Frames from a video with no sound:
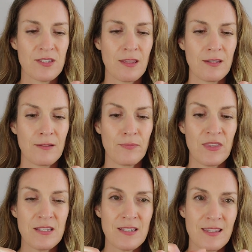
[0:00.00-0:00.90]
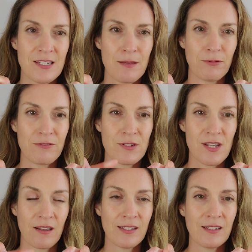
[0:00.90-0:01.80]
this is the tip of your
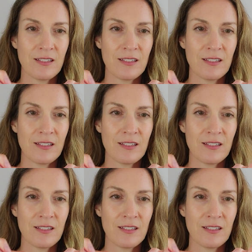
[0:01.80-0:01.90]
tongue here.